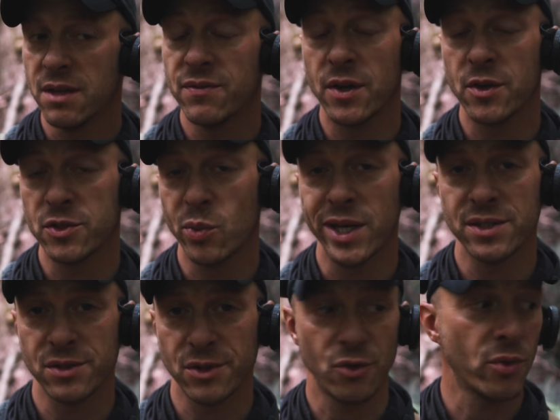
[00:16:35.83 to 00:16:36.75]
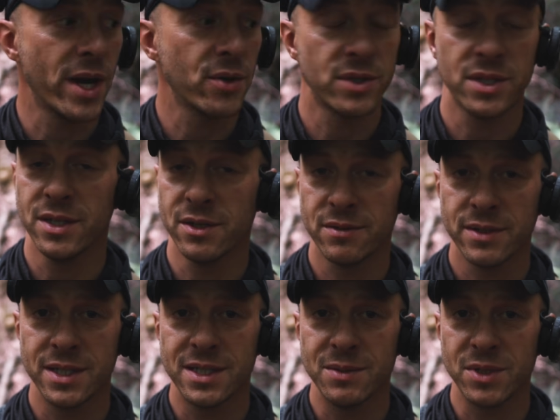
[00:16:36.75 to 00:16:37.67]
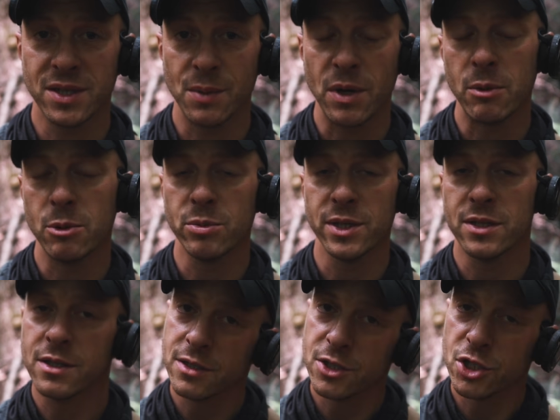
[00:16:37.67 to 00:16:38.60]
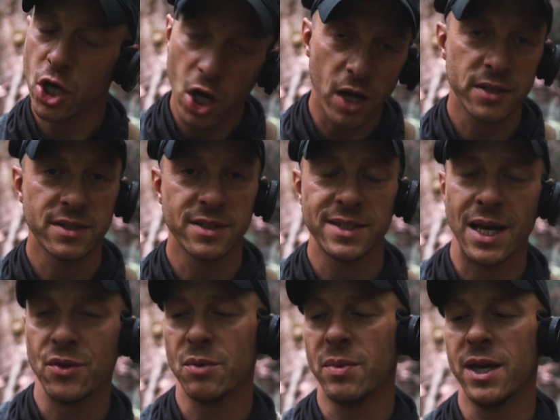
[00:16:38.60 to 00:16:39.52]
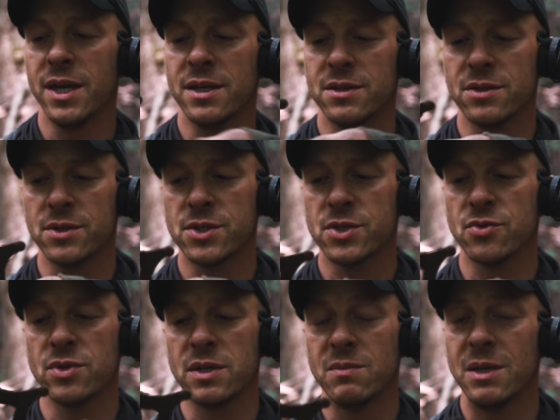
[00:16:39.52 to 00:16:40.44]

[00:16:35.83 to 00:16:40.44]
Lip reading: it found its way into the ground here. It seems like they probably tossed it down the bank into the stream.